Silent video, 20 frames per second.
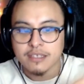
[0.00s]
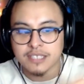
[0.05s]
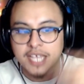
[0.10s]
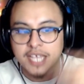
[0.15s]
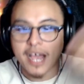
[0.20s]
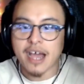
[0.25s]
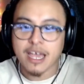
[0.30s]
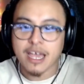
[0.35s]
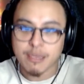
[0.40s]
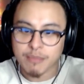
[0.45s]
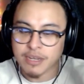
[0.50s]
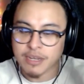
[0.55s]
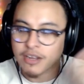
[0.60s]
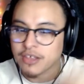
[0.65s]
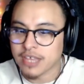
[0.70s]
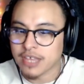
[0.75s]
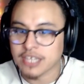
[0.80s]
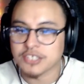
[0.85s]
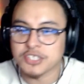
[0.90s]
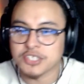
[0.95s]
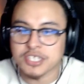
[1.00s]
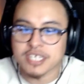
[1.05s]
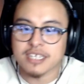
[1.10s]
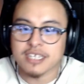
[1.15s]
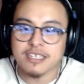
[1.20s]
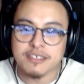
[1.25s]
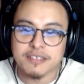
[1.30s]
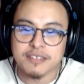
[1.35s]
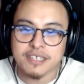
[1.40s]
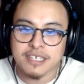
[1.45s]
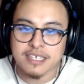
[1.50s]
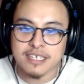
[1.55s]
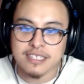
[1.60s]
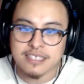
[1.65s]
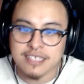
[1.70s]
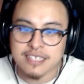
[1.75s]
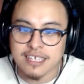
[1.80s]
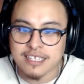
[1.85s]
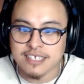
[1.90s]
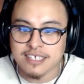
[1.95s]
time and all that shit. Mm Like
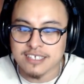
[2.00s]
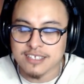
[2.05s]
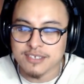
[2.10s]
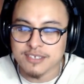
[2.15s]
mm-hmm. it doesn't